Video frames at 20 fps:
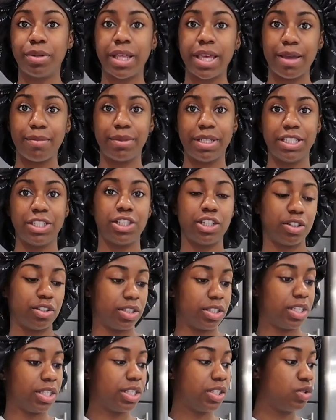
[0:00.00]
I'm gonna let y'all
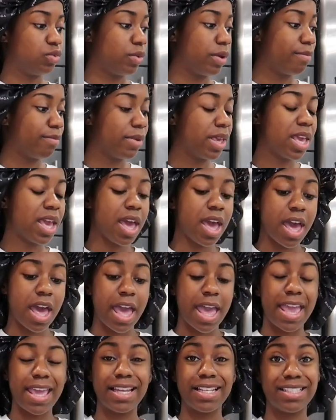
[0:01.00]
see this with me.
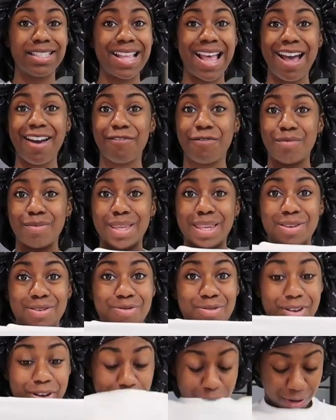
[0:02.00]
And it's time for me to, you
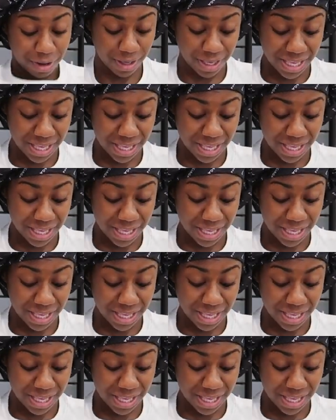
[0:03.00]
know,